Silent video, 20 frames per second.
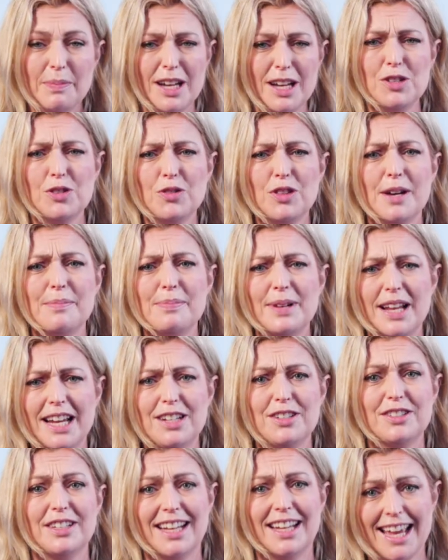make sure that
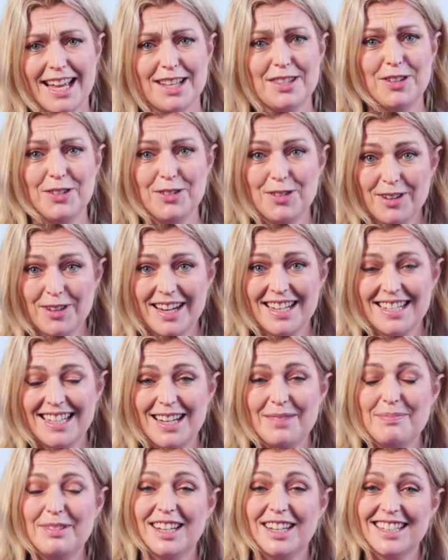play doesn't get too
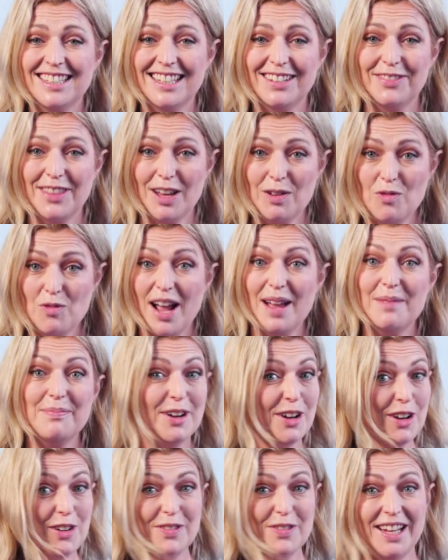crazy, because if they're wet
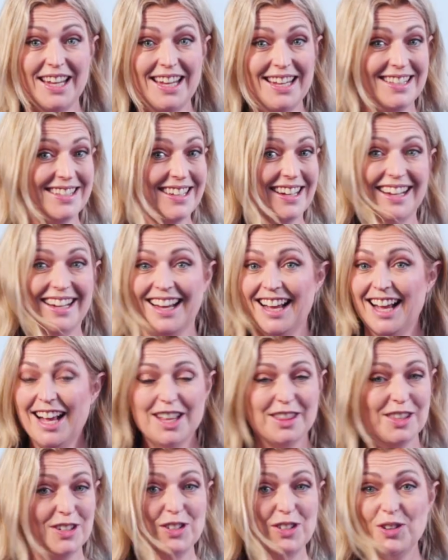but overheating,
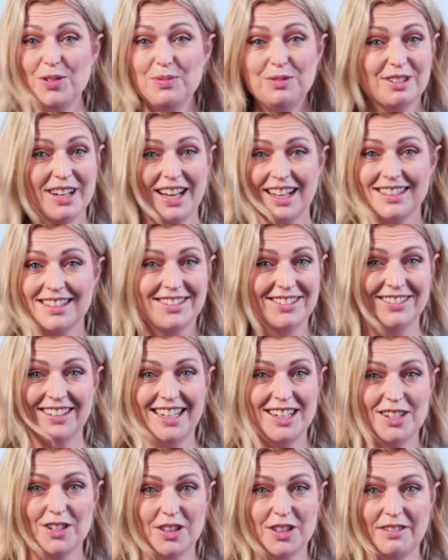the two will
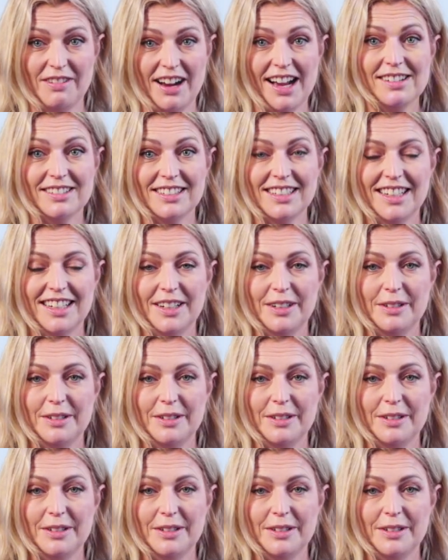cancel each other out.